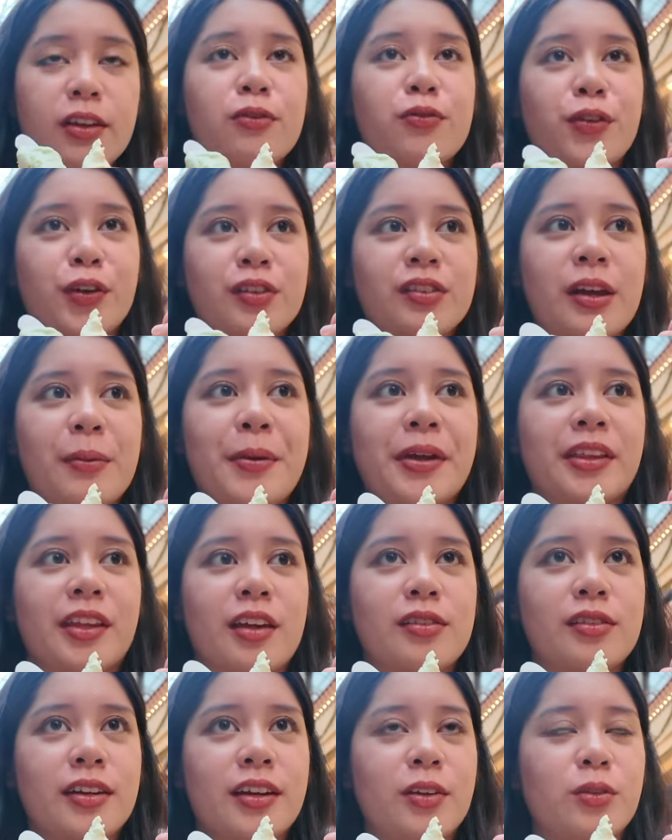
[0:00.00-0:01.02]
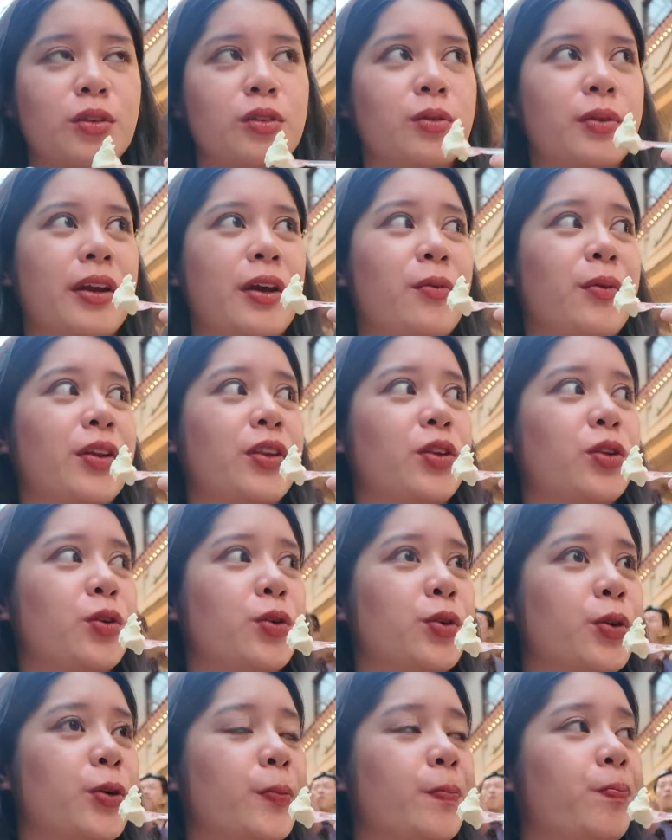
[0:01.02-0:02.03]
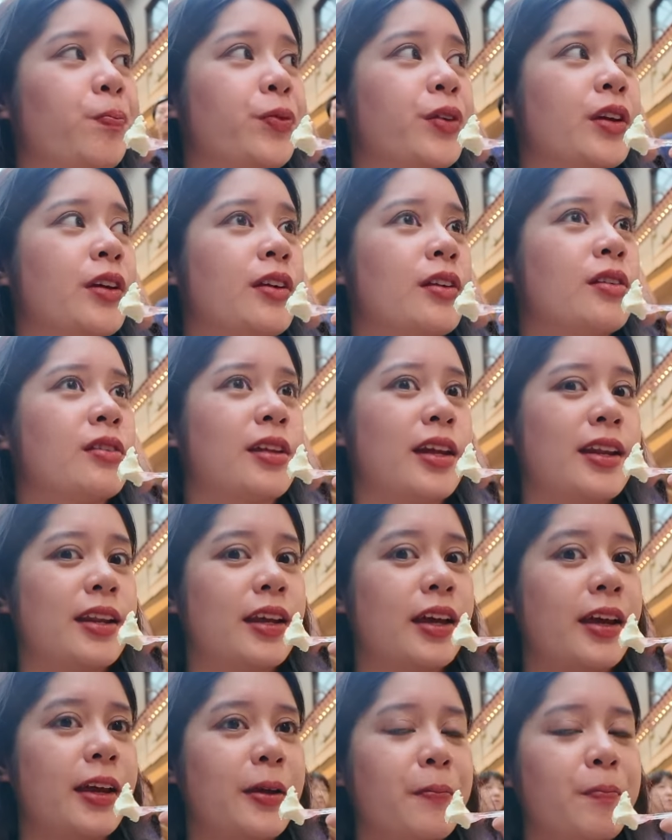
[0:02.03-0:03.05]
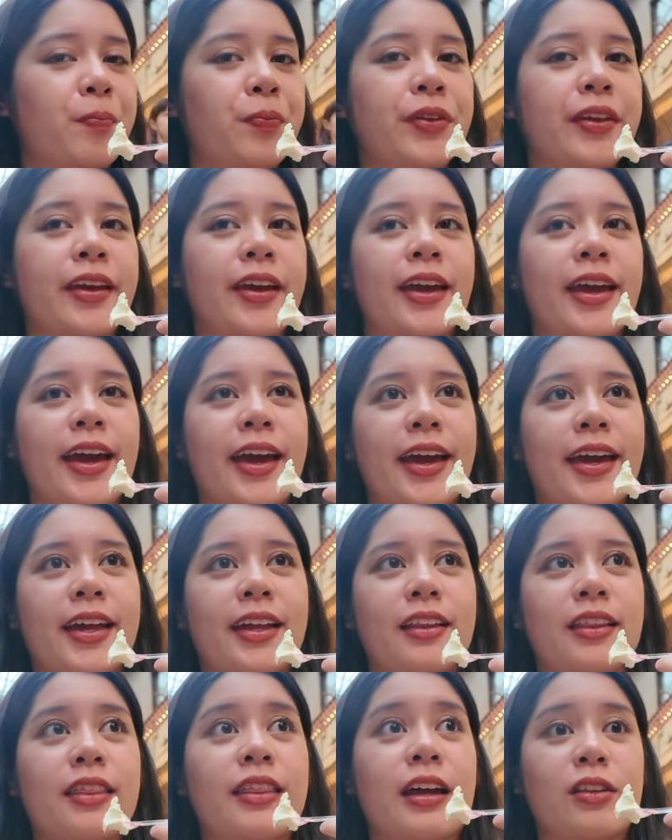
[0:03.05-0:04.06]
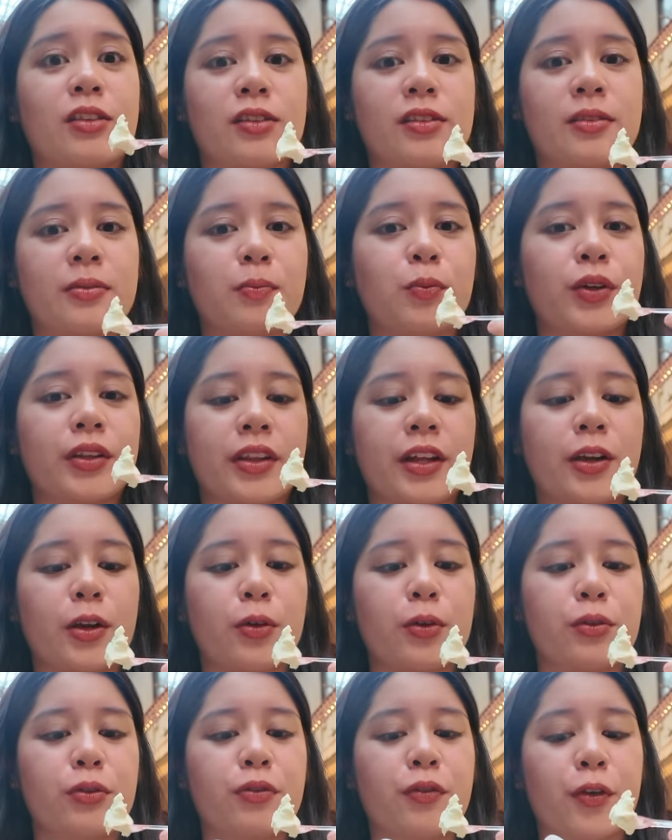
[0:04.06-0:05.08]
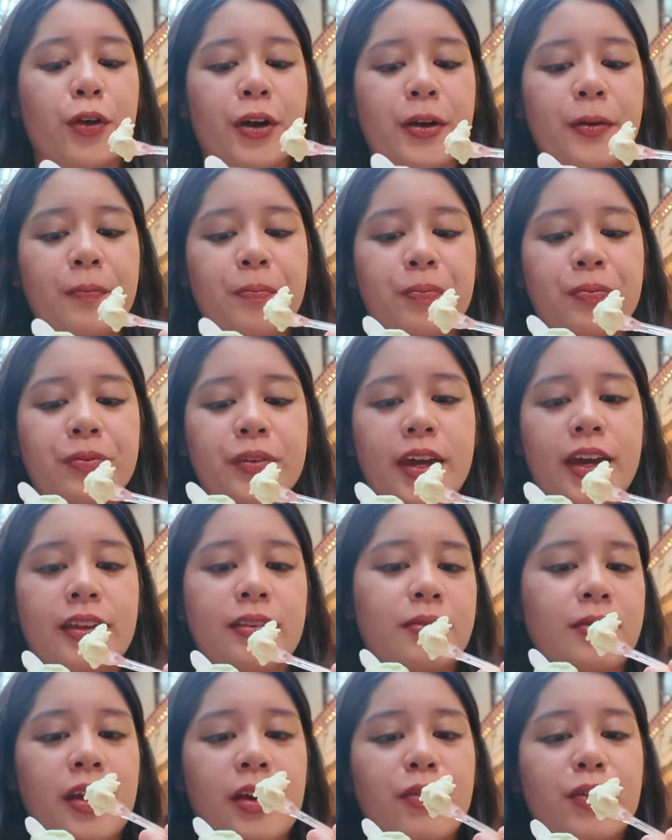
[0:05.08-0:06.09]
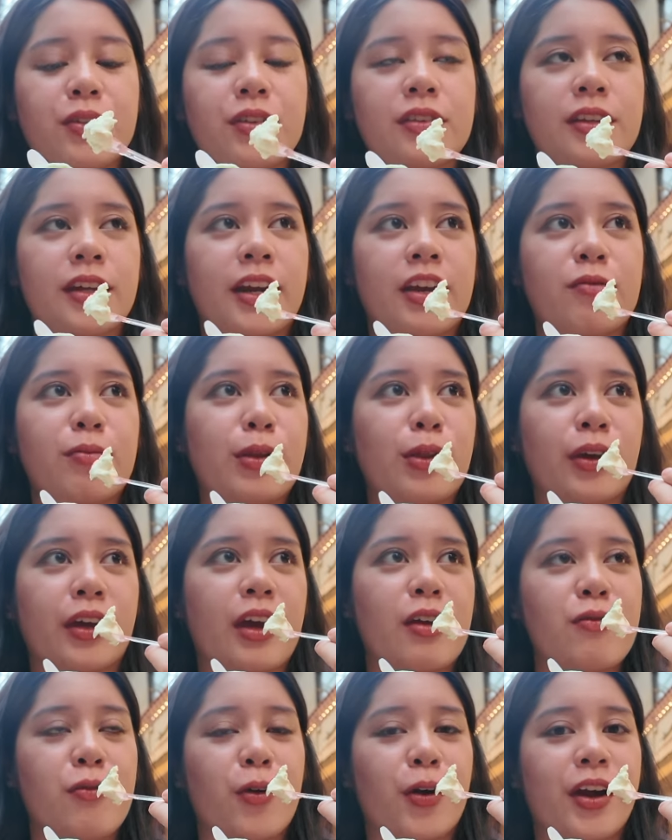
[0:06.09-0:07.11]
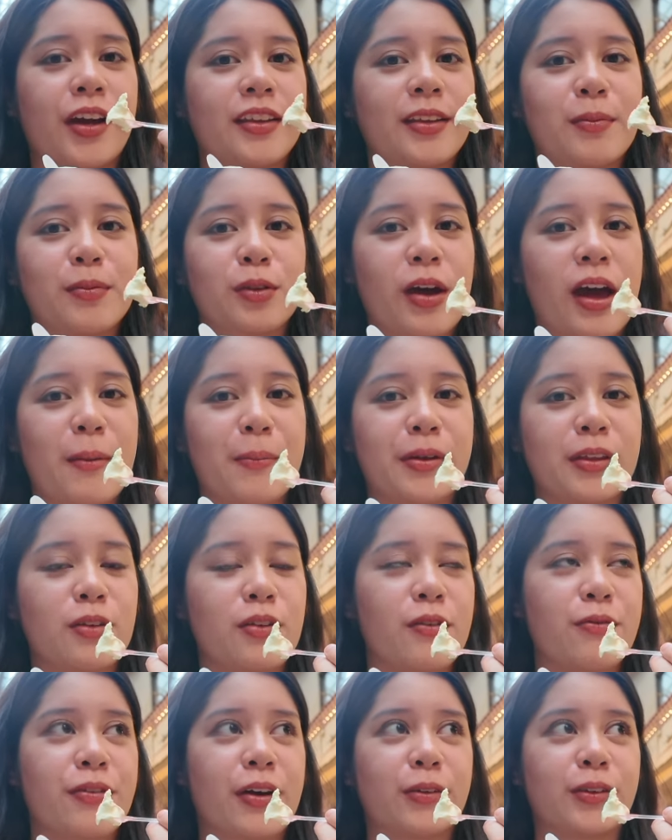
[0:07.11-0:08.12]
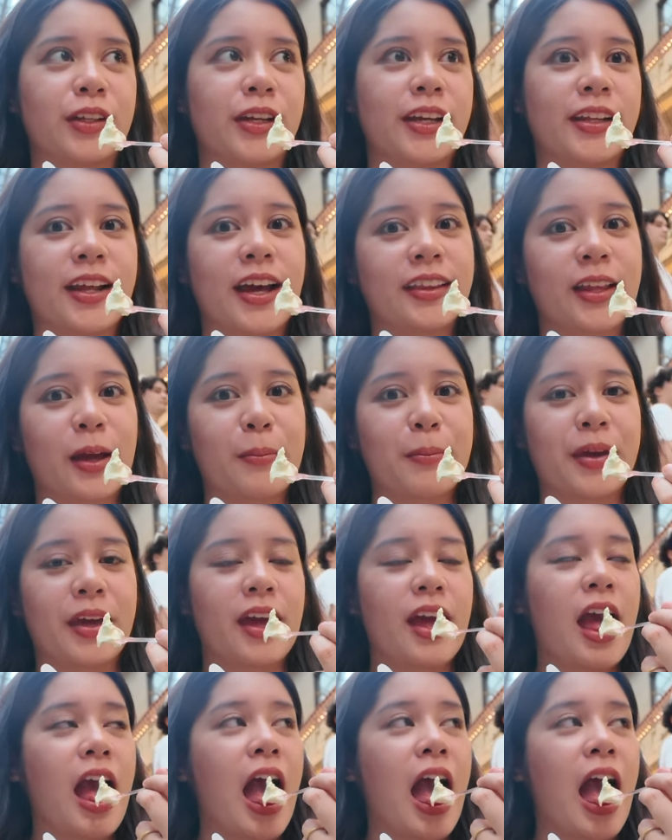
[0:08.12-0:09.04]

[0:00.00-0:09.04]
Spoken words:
and first time I tasted it was when I went to Sendai, and that's what they're looking for. And ever since then, I've been looking for it. I'm so happy to have found it in Atami.